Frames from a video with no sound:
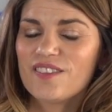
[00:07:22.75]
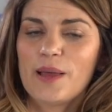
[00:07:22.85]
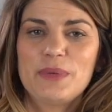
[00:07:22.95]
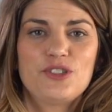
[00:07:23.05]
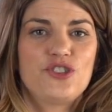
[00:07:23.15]

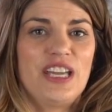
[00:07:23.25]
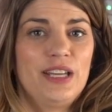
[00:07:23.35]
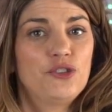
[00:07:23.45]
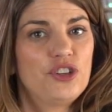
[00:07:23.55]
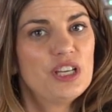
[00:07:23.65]
Let me
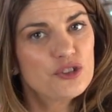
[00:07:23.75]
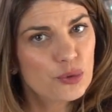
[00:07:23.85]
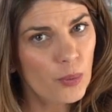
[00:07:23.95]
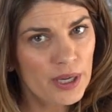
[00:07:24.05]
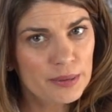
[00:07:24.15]
change
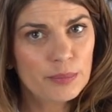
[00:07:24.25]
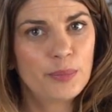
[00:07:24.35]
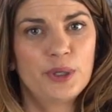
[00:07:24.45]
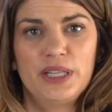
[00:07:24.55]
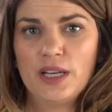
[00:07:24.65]
each one,
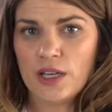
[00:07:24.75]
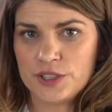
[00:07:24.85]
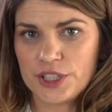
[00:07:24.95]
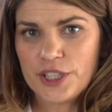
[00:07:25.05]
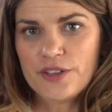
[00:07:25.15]
put it
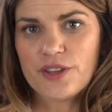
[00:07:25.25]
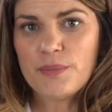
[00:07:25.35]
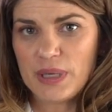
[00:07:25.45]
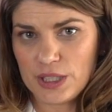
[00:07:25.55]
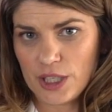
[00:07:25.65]
under the
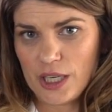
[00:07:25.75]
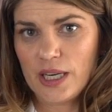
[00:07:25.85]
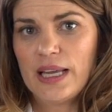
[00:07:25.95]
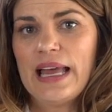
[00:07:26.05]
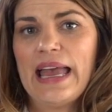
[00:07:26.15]
meter,